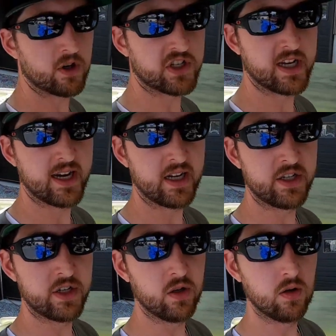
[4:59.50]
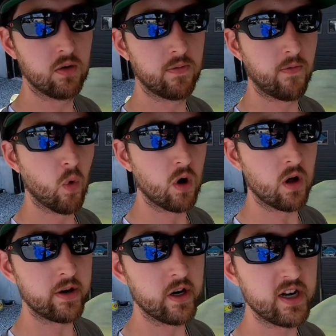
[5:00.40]
sanded to
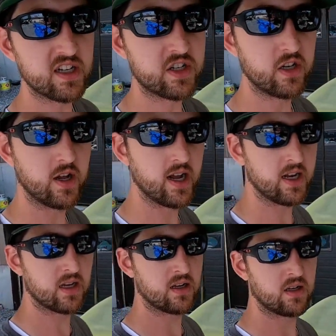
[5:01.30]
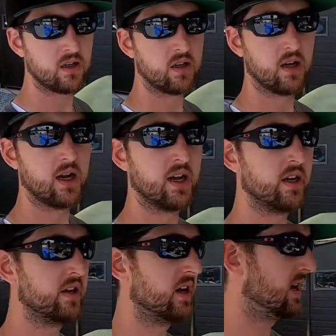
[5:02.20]
400 yesterday, and